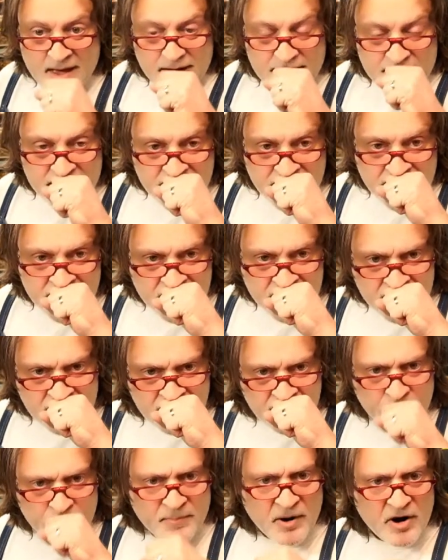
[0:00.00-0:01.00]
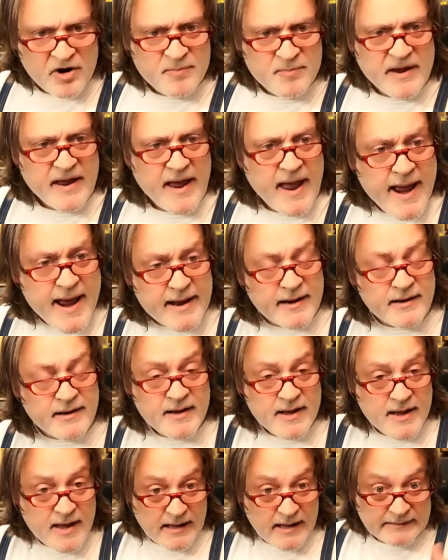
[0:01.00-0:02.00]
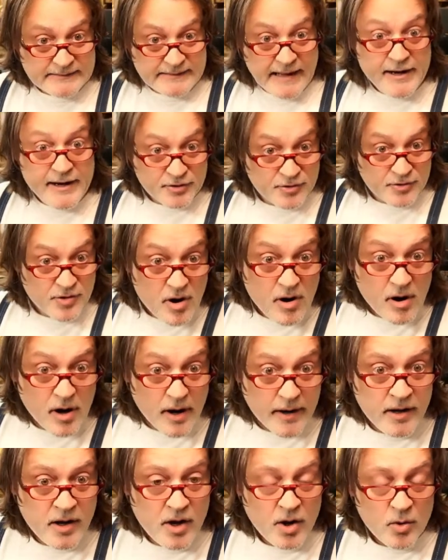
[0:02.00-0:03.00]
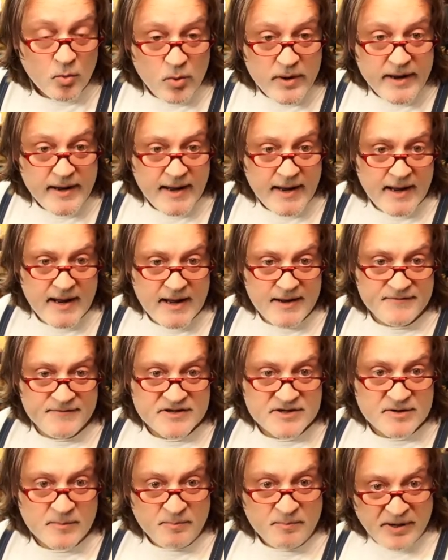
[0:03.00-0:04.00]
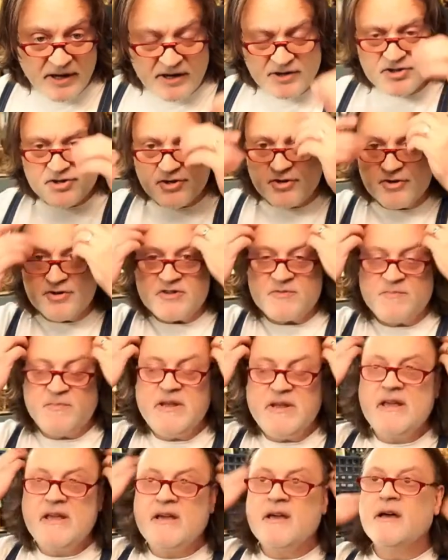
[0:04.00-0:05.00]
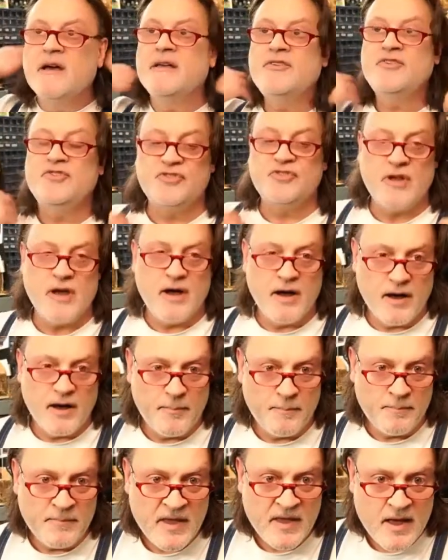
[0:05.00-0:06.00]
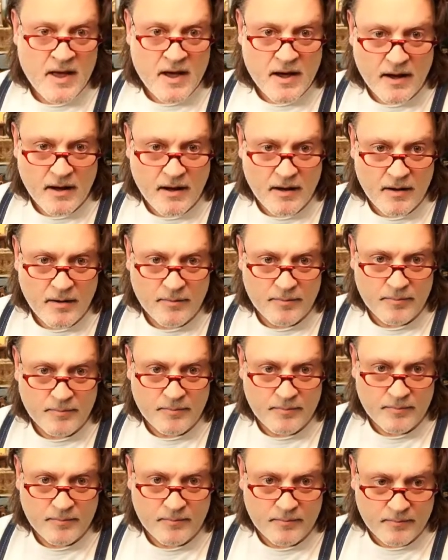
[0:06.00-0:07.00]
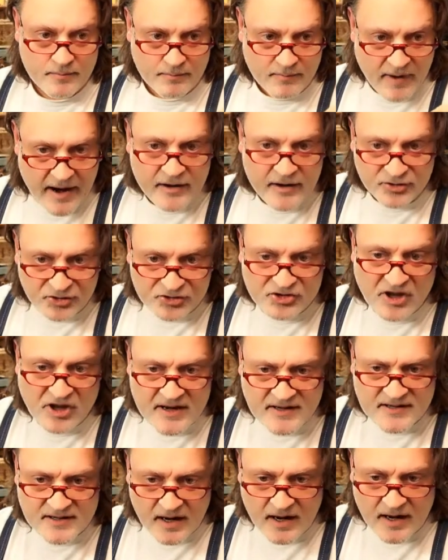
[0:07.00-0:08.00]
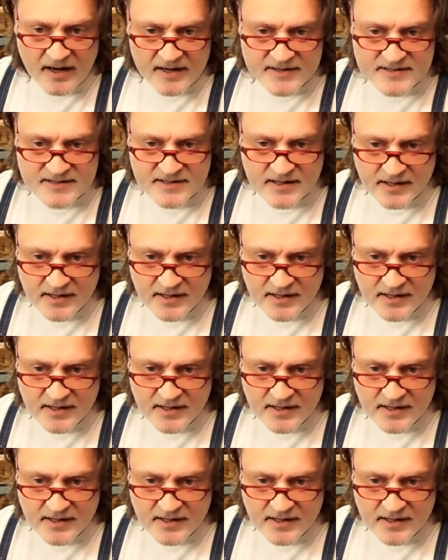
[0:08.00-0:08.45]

pardon me. And later on, we have some pictures because um, uh, Michael sent us